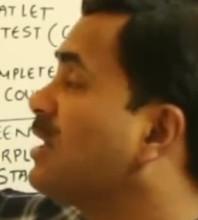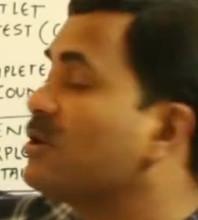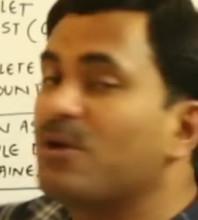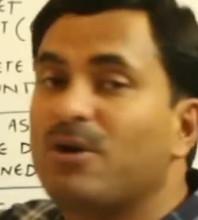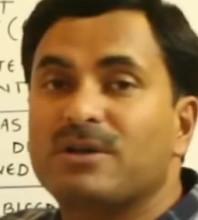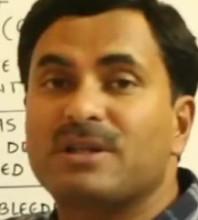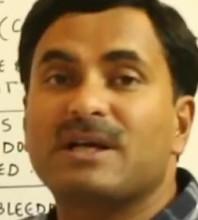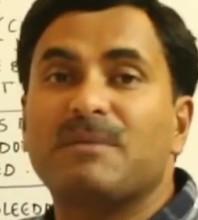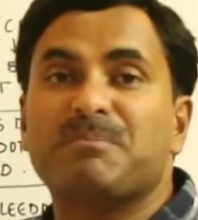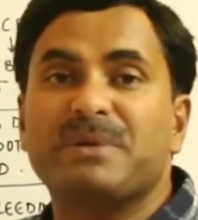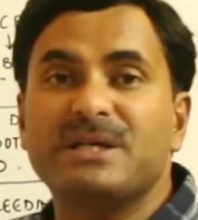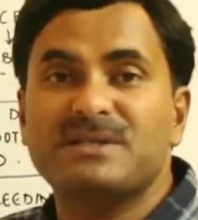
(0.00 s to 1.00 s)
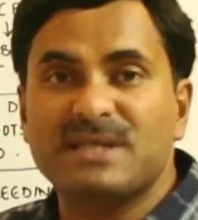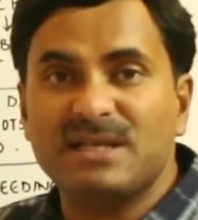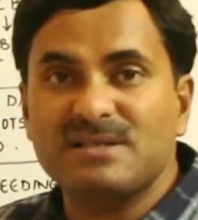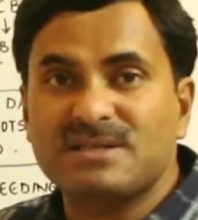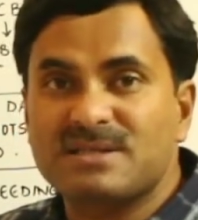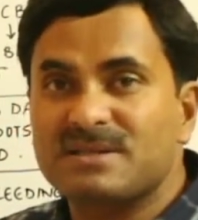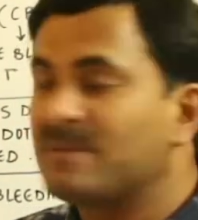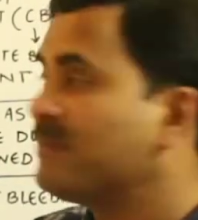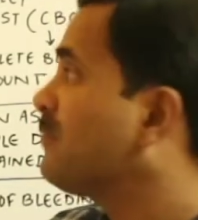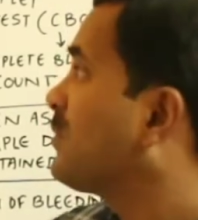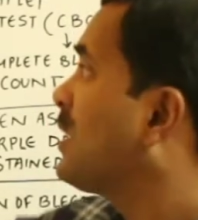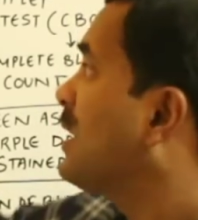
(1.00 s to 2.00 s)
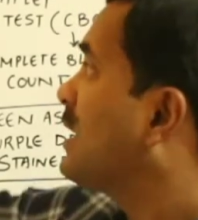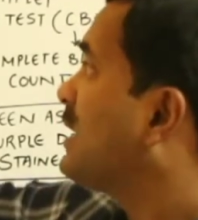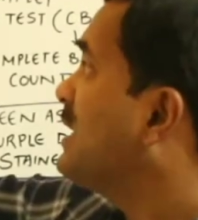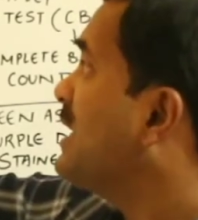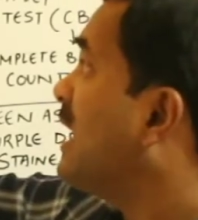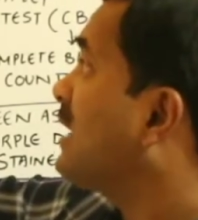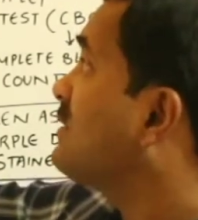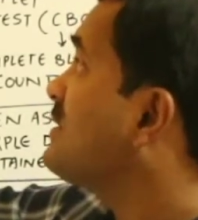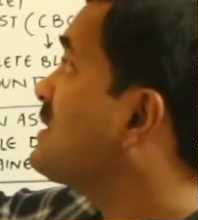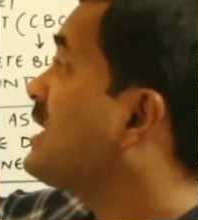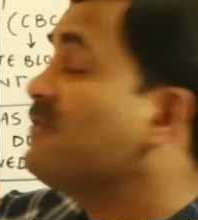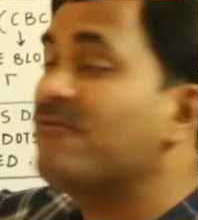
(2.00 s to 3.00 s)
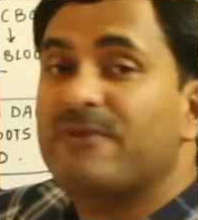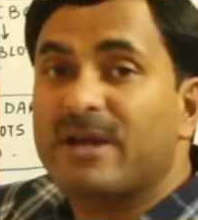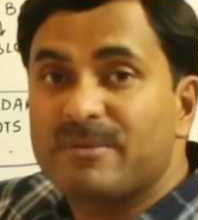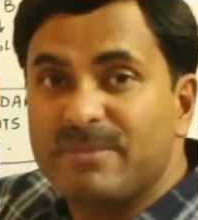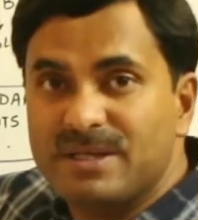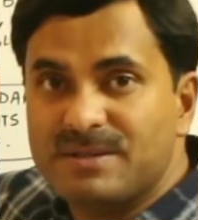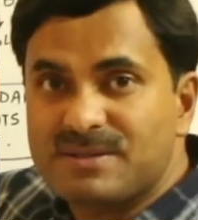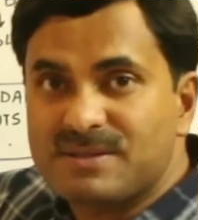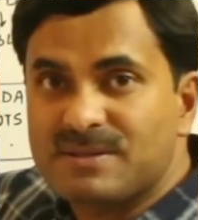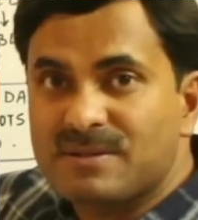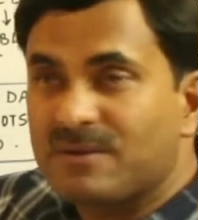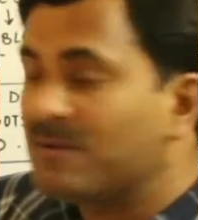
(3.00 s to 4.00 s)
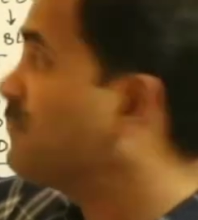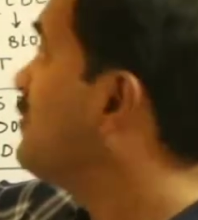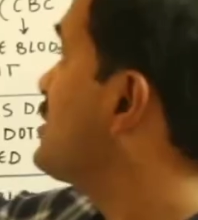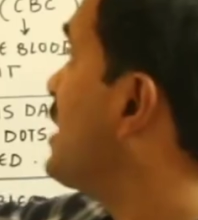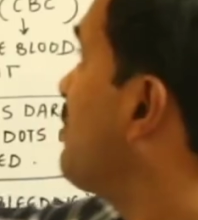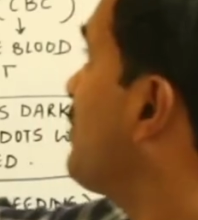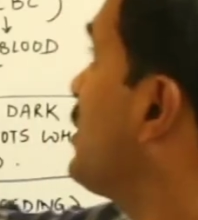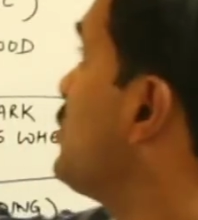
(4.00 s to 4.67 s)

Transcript: are not the complete cells. They are the cell fragments which are